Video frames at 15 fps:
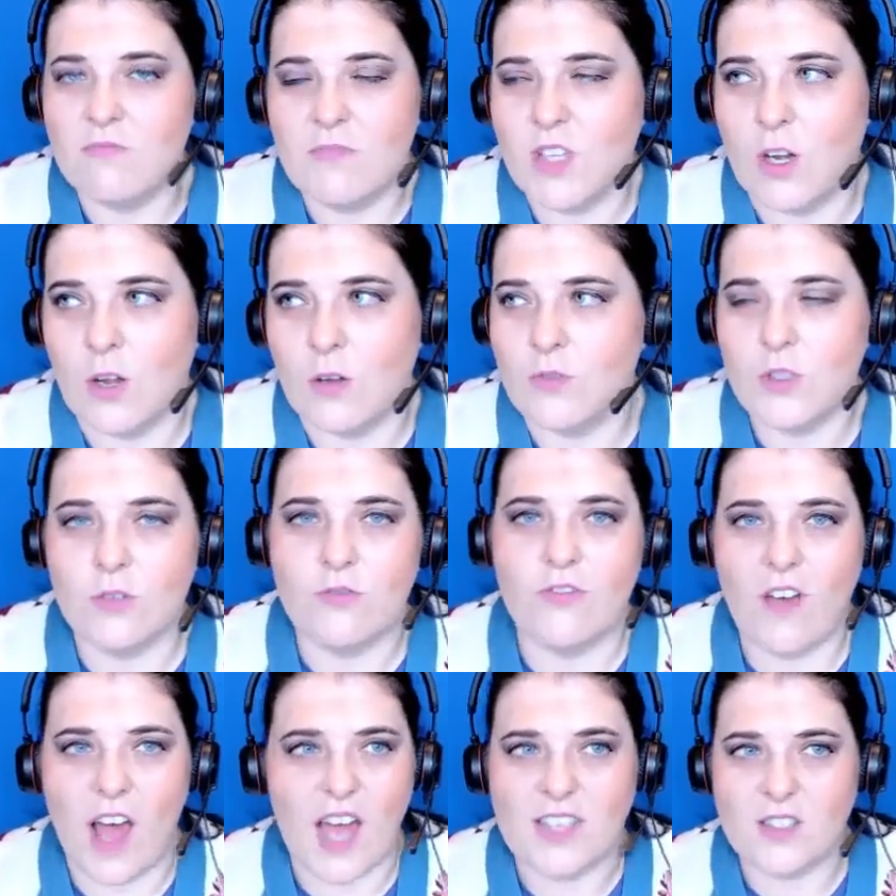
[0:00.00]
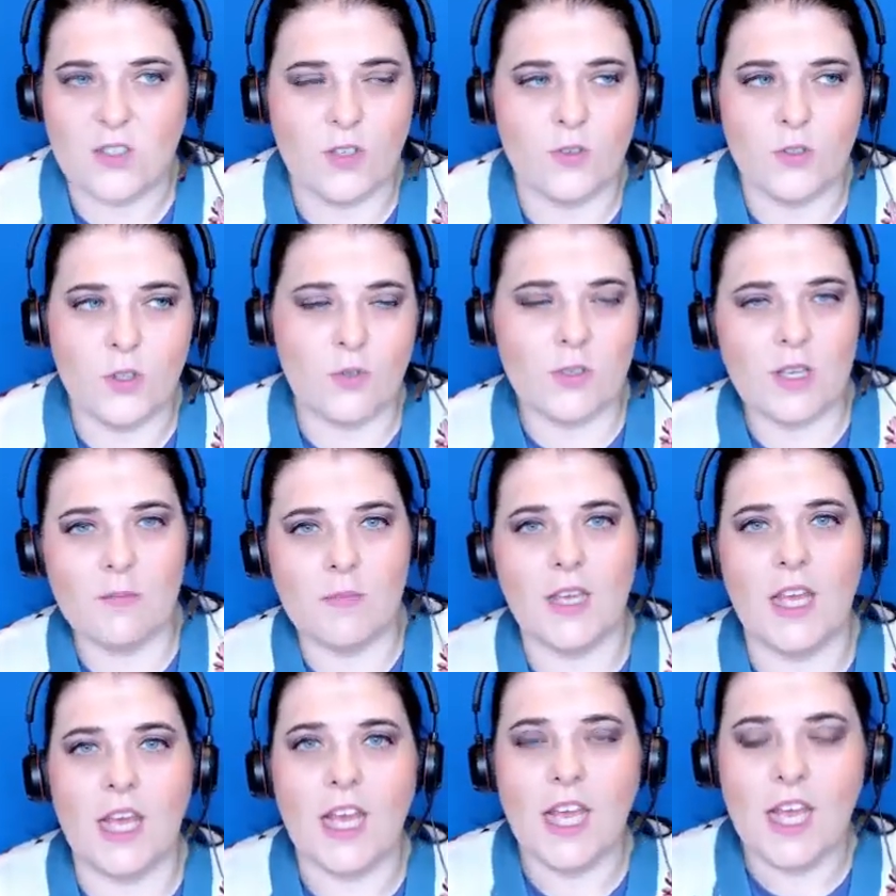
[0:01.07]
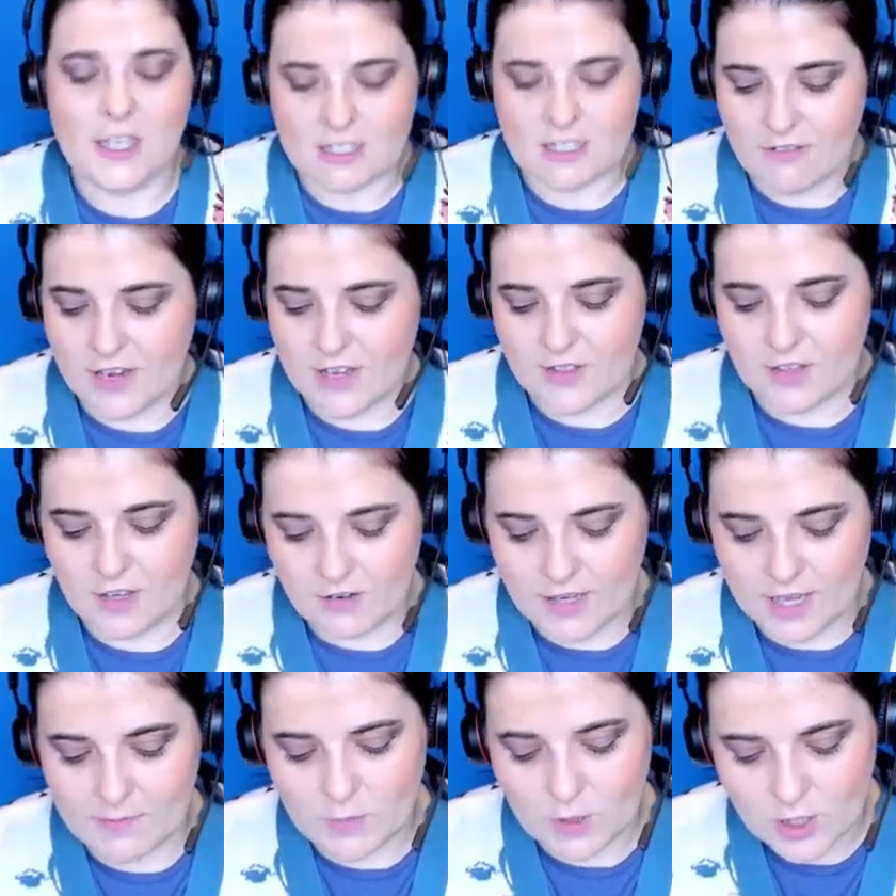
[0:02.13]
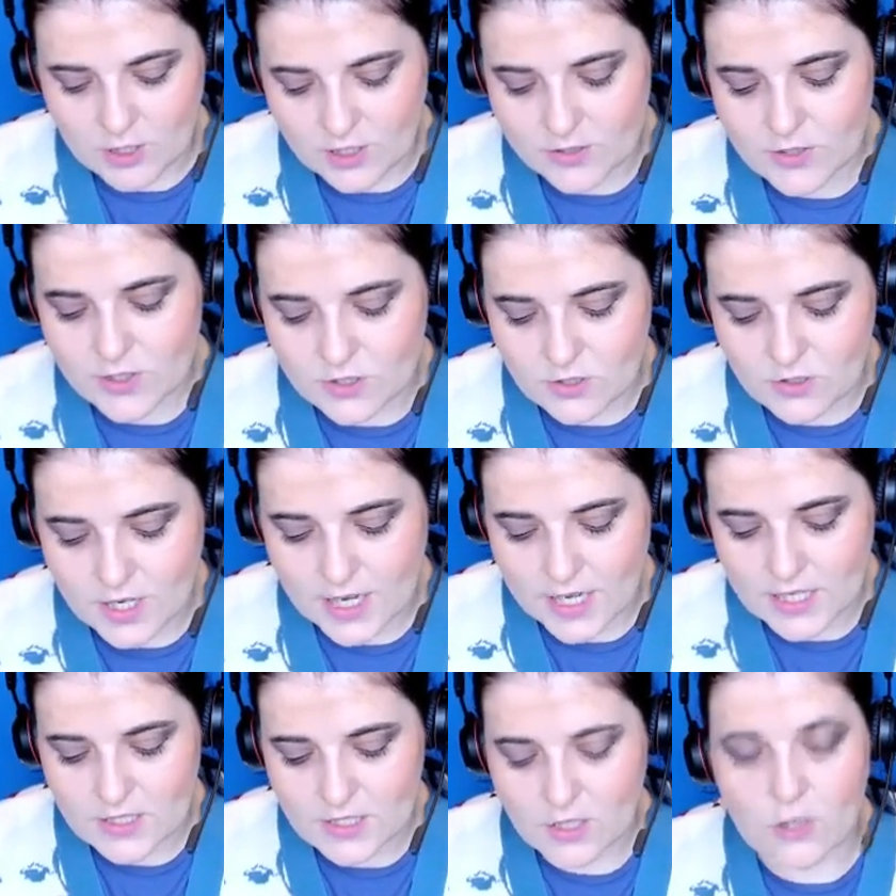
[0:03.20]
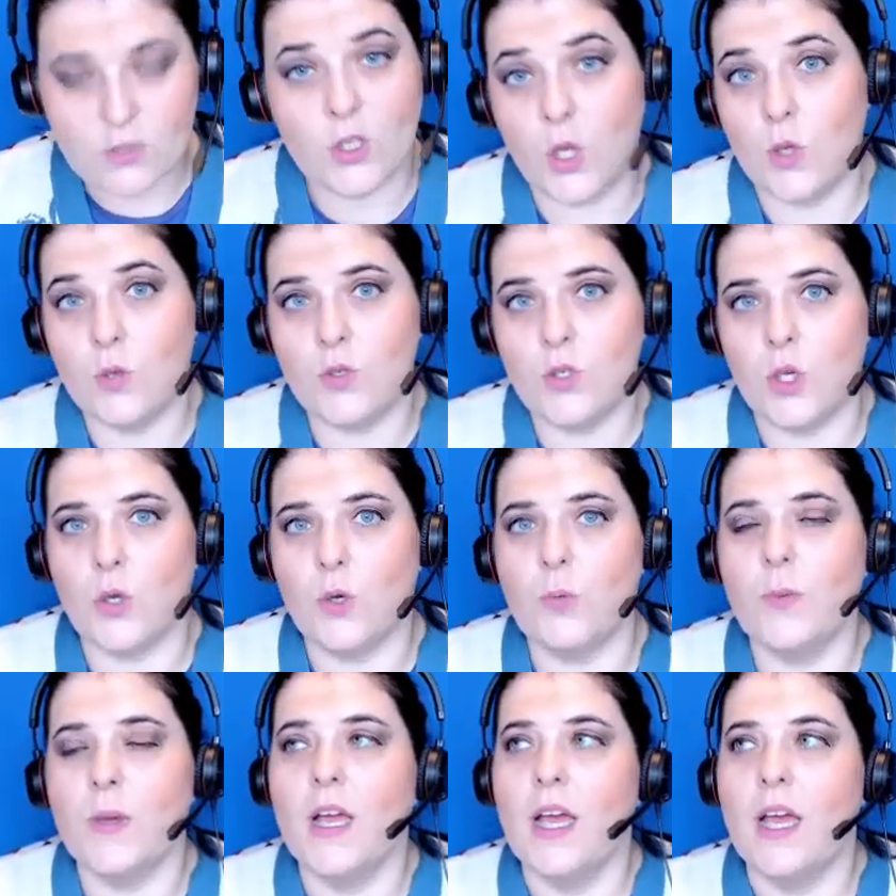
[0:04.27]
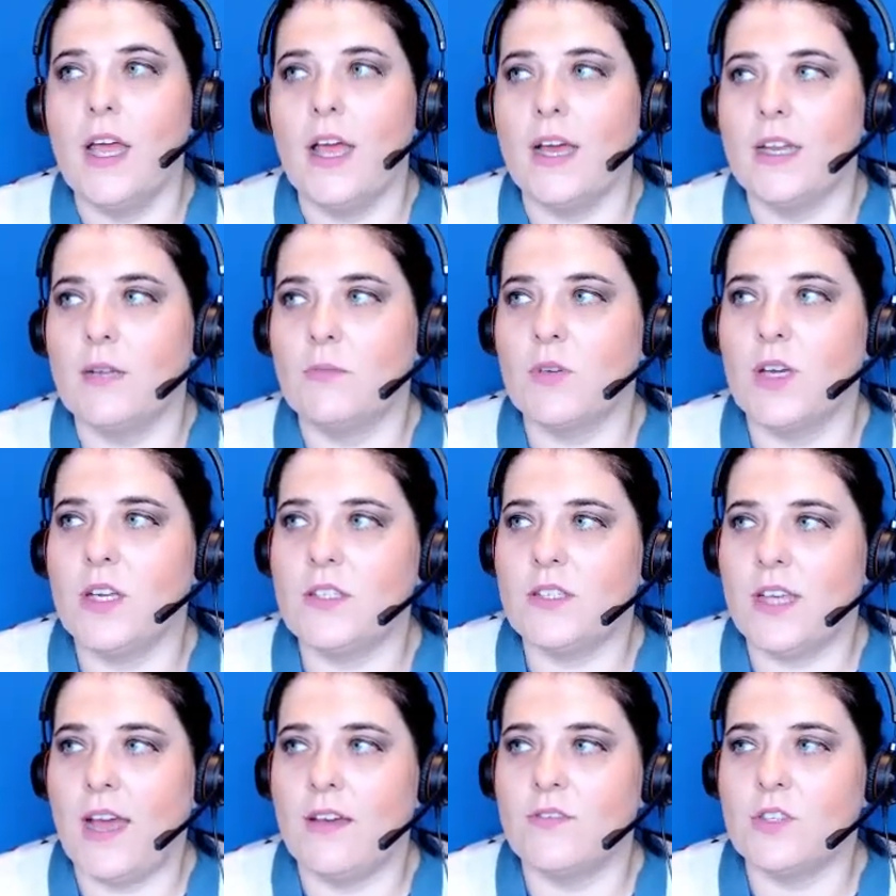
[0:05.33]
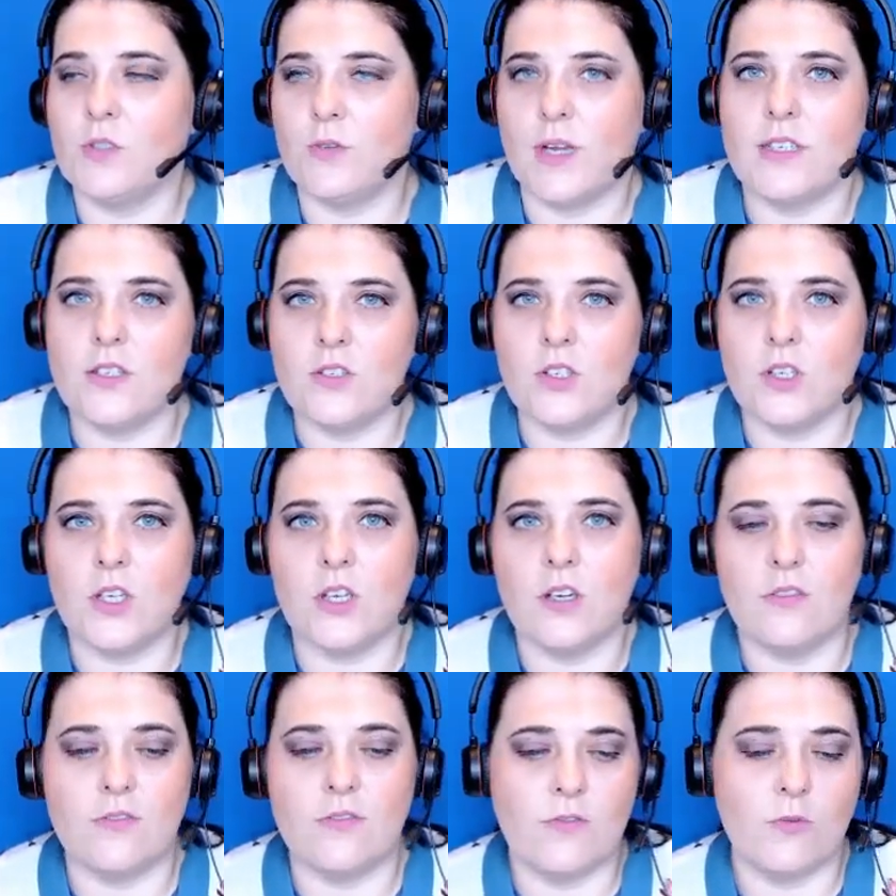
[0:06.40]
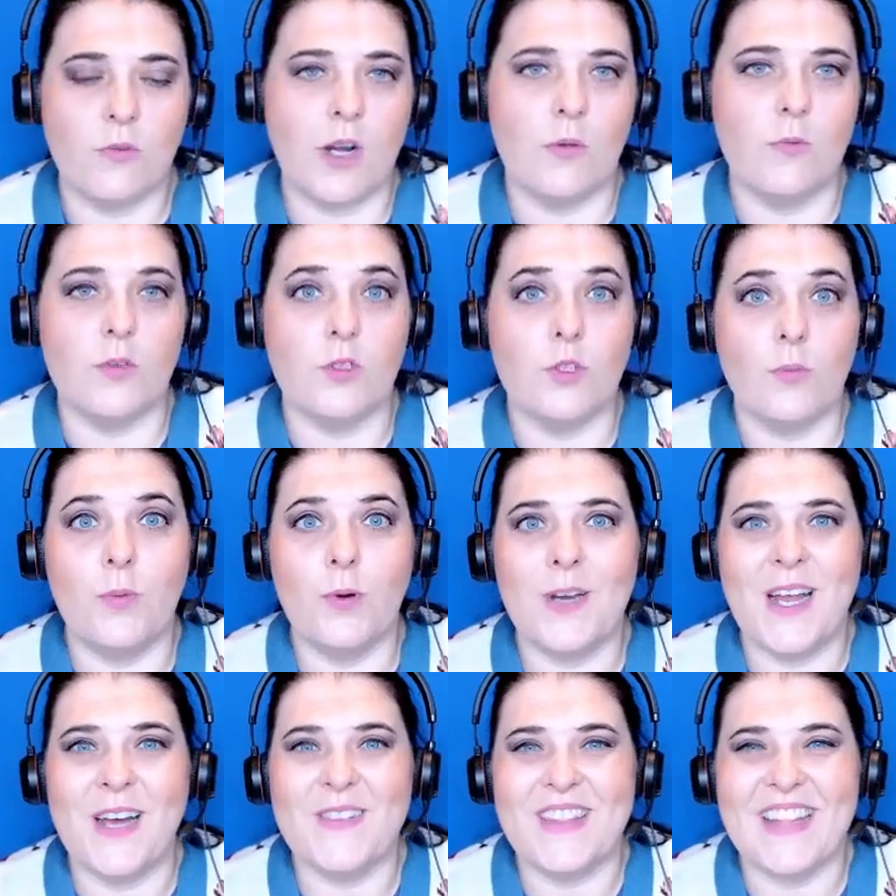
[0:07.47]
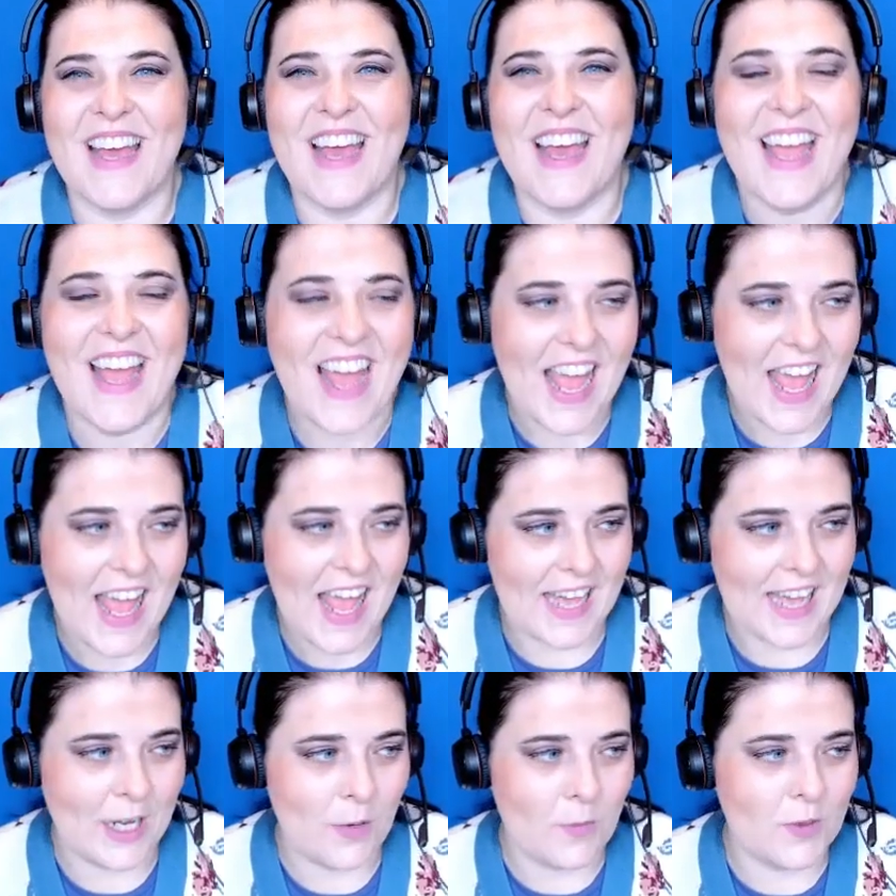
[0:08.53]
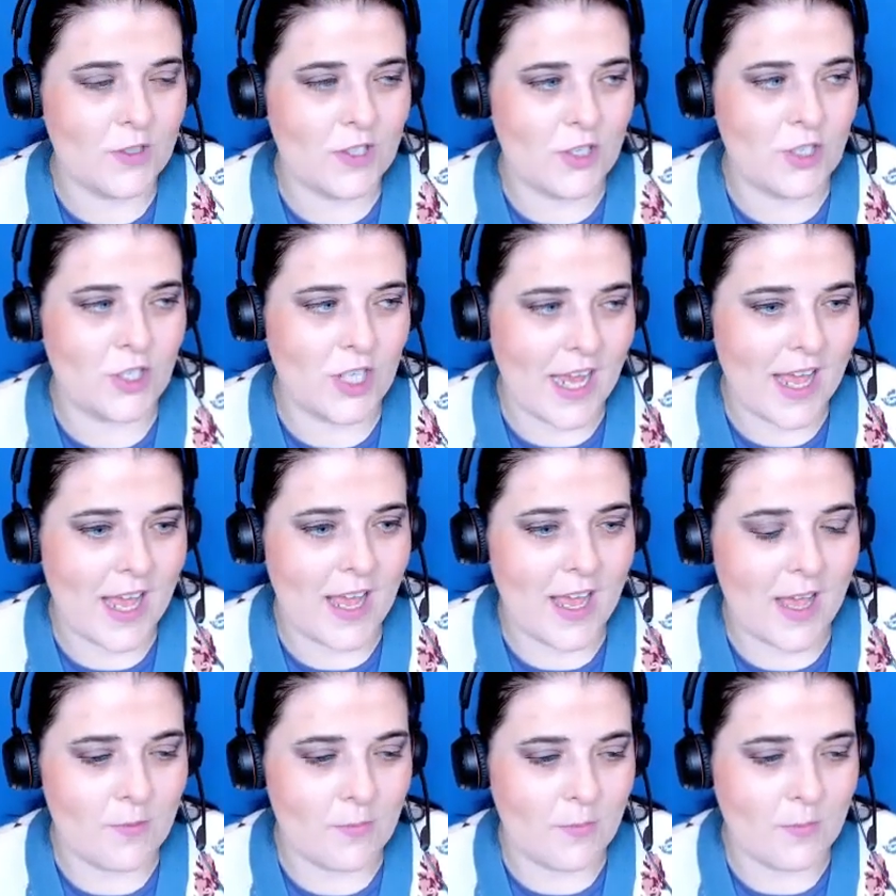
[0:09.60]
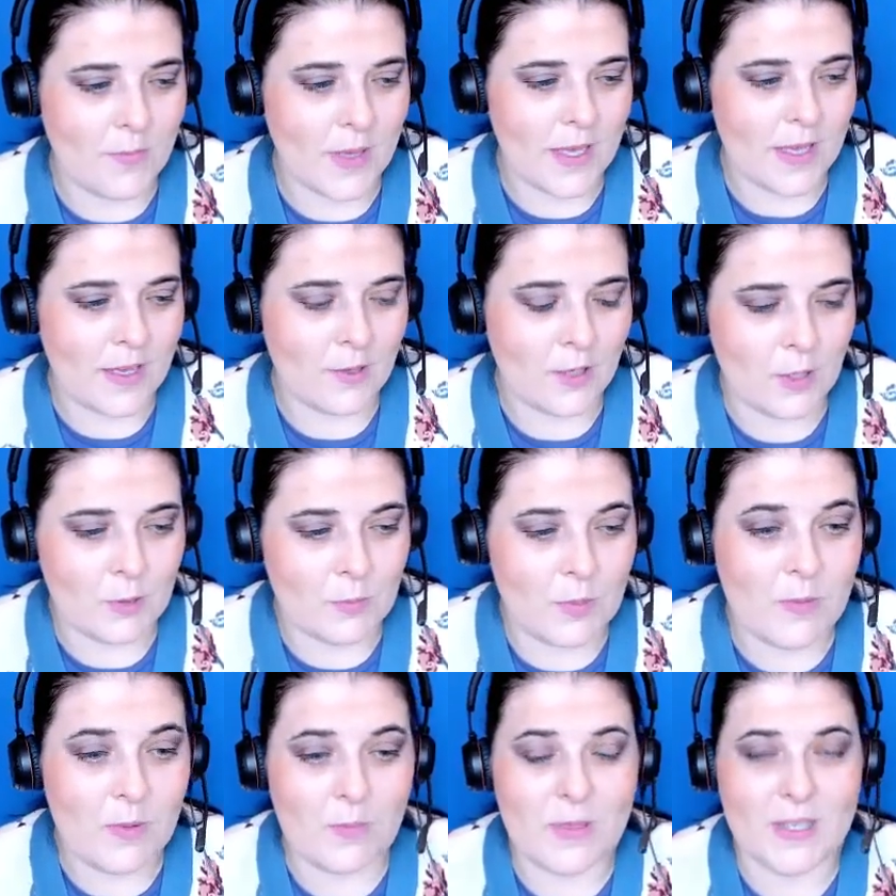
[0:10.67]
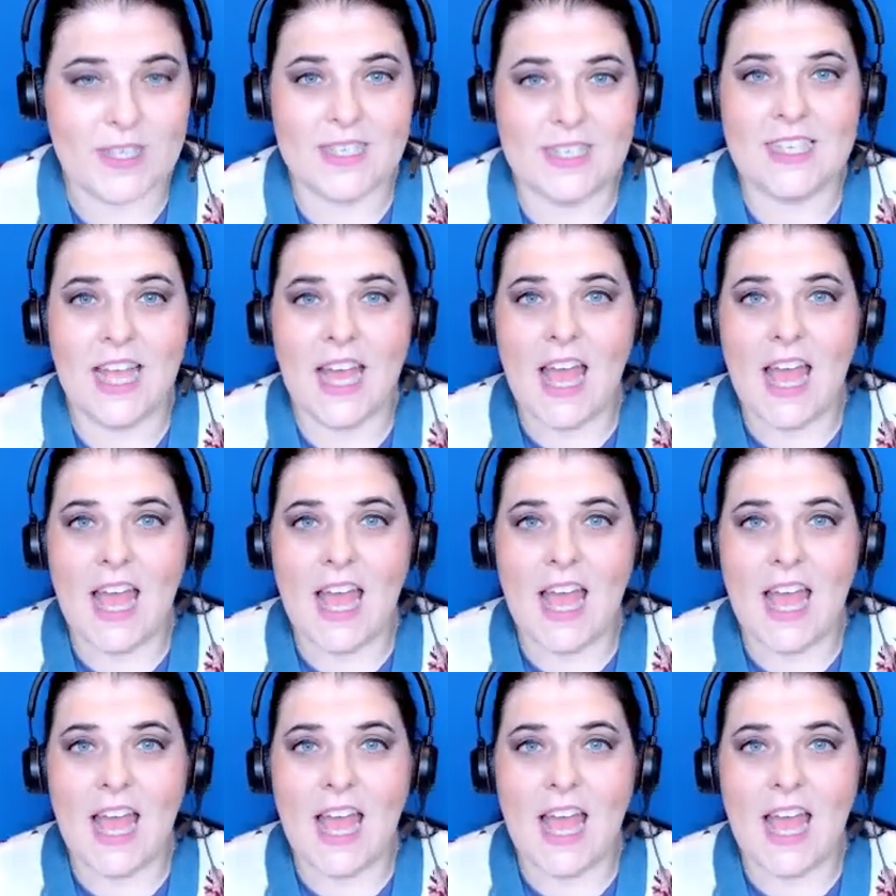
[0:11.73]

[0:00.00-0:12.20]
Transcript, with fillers: you know too fast or too gimmicky so i thought okay i'm going to concentrate on youtube and i'm going to have a strategy of what i want to put out there and i want to share uh, you know with people because